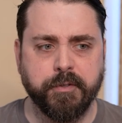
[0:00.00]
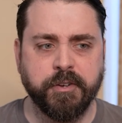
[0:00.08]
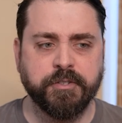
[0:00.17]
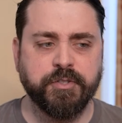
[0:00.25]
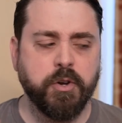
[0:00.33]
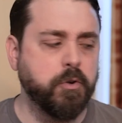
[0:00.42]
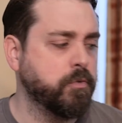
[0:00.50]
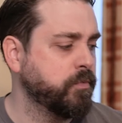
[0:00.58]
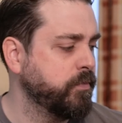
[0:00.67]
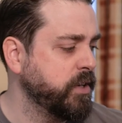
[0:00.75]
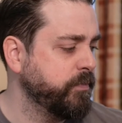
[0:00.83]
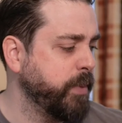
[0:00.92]
There's
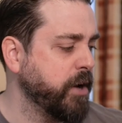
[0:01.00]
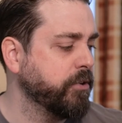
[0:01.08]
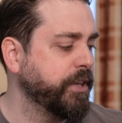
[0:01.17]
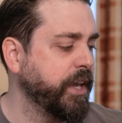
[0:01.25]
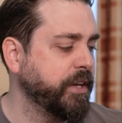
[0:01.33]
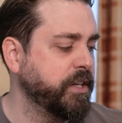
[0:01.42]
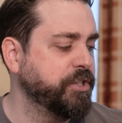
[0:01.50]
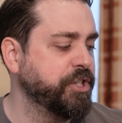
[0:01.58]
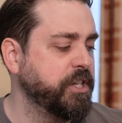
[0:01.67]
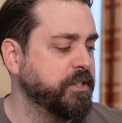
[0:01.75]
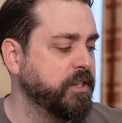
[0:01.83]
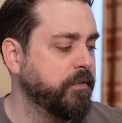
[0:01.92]
barely any
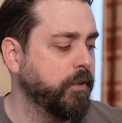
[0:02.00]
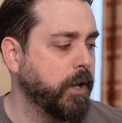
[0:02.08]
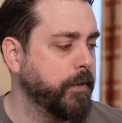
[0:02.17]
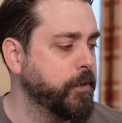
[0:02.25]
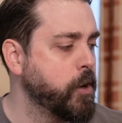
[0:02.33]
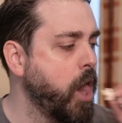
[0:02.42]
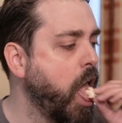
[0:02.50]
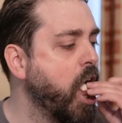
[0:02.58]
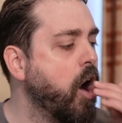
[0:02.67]
cheesy flavor.